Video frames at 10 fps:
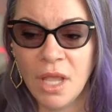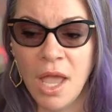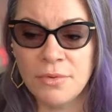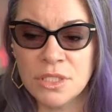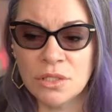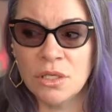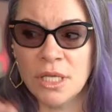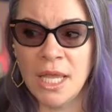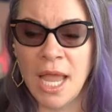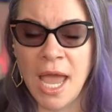I was
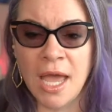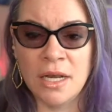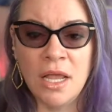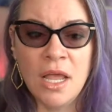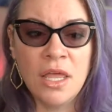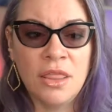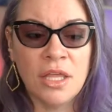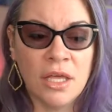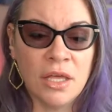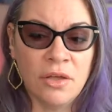looking at
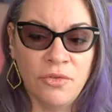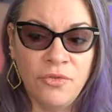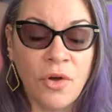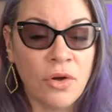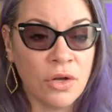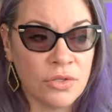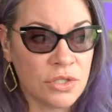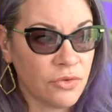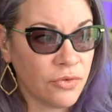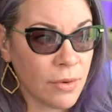the
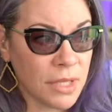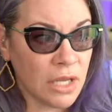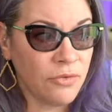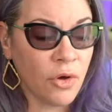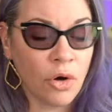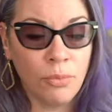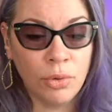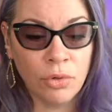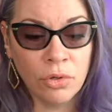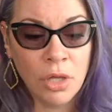photos from the photo
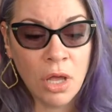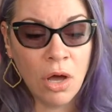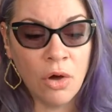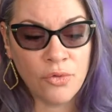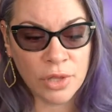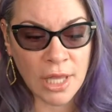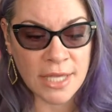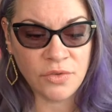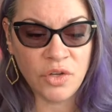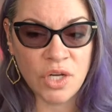pool over the
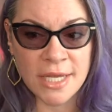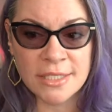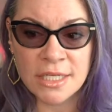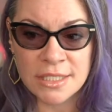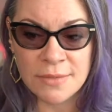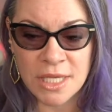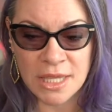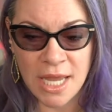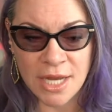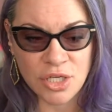last few days, and it seems like
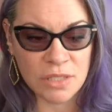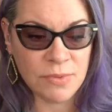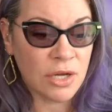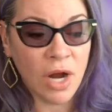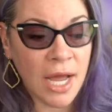the AG has been there.